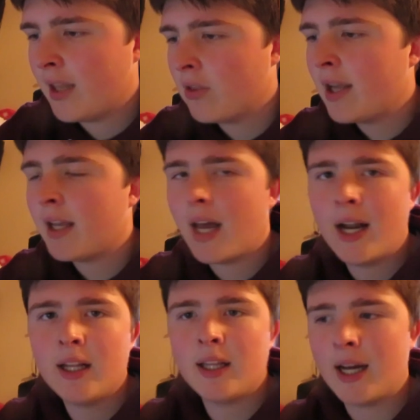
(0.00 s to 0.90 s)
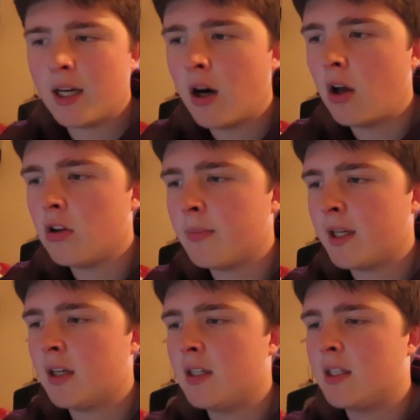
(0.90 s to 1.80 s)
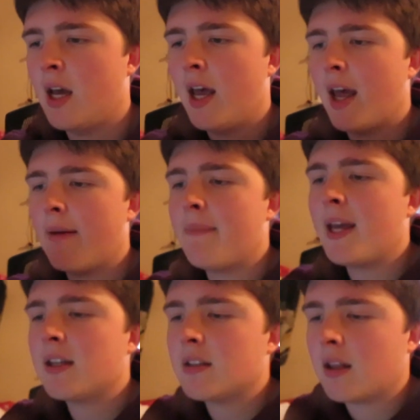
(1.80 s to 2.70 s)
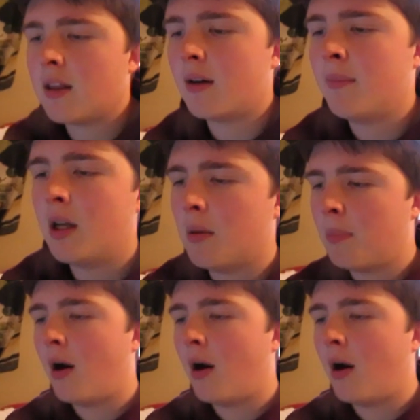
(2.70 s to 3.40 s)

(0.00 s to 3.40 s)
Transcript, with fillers: I like adding that color because it makes the thumbnail